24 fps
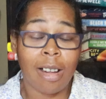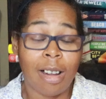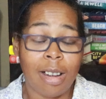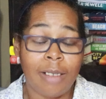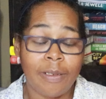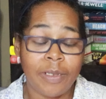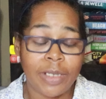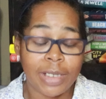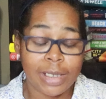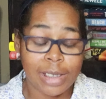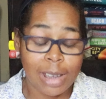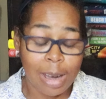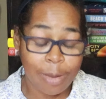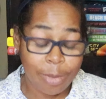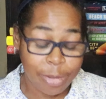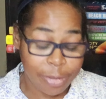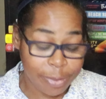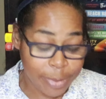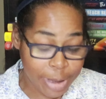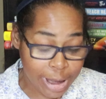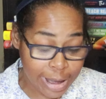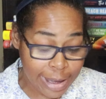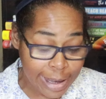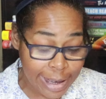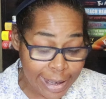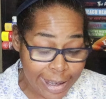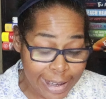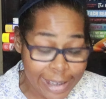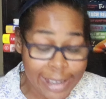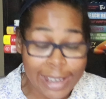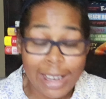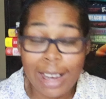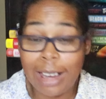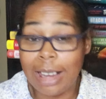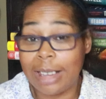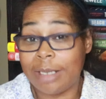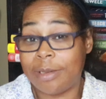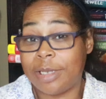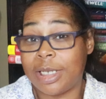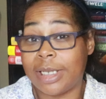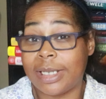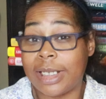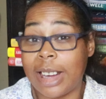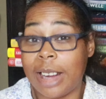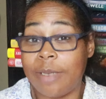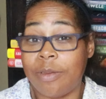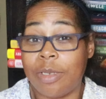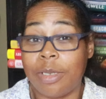Off the top of my head, I
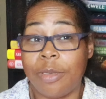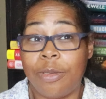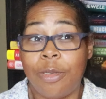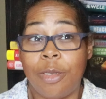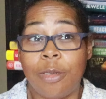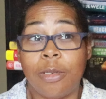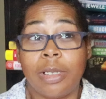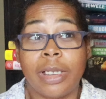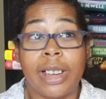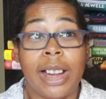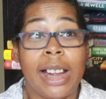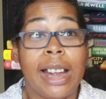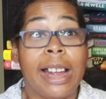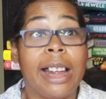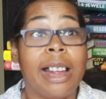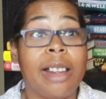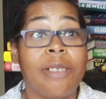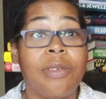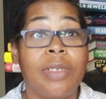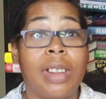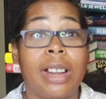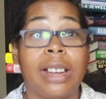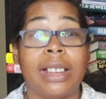just gave it four and a half.